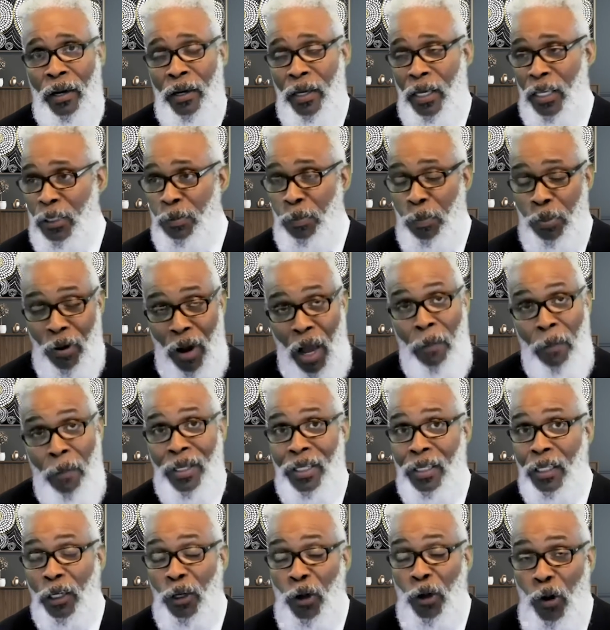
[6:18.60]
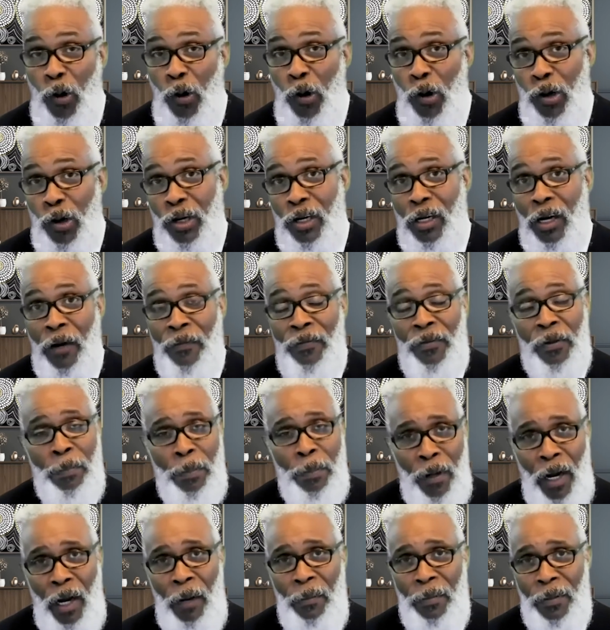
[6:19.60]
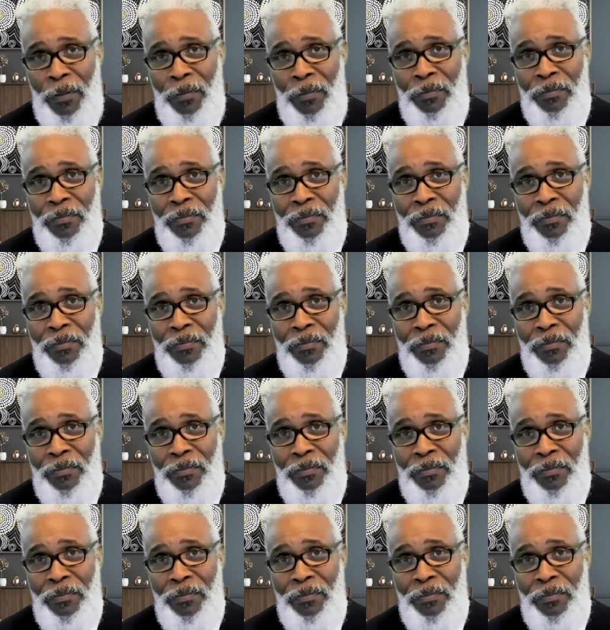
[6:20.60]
is probably the core of the problem?